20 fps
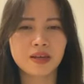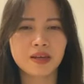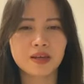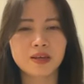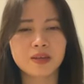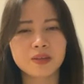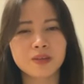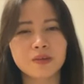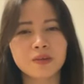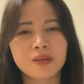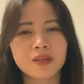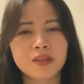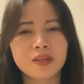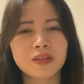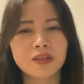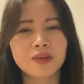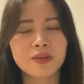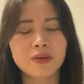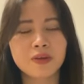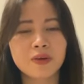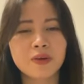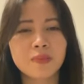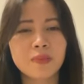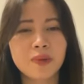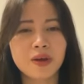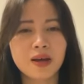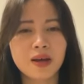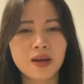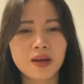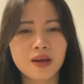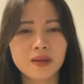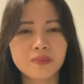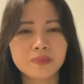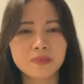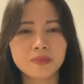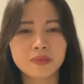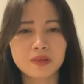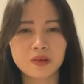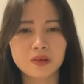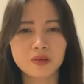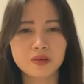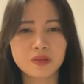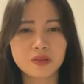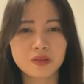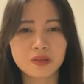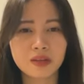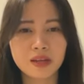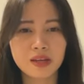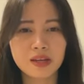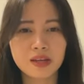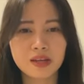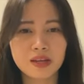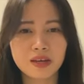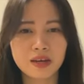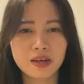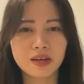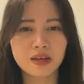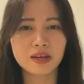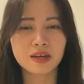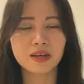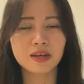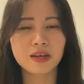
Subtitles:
katulad ng Europa, Australia,